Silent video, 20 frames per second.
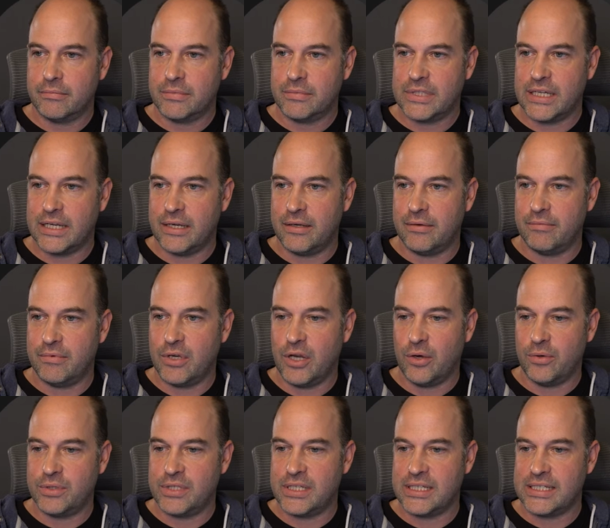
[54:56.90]
see,
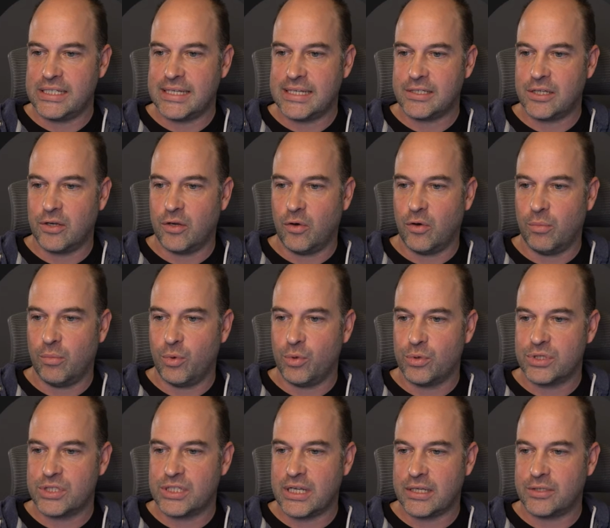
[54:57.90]
notice it's a lot
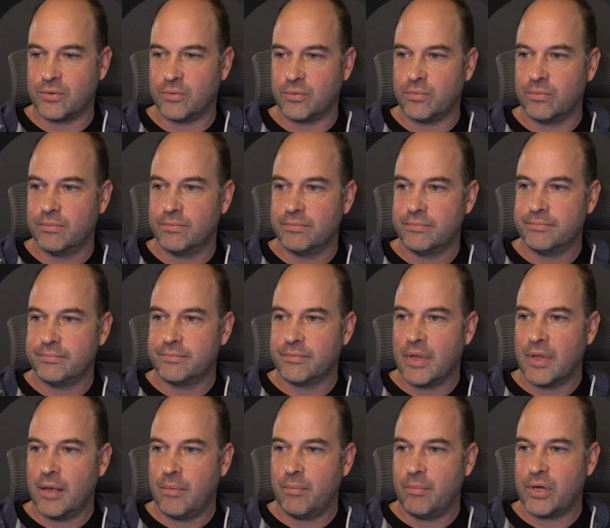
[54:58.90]
more subtle,
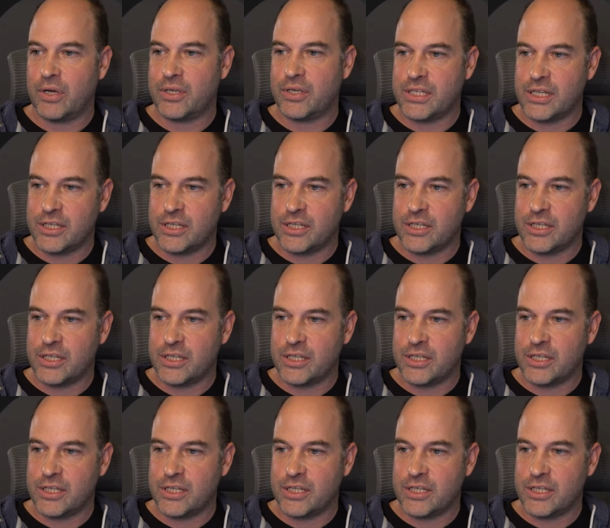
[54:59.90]
because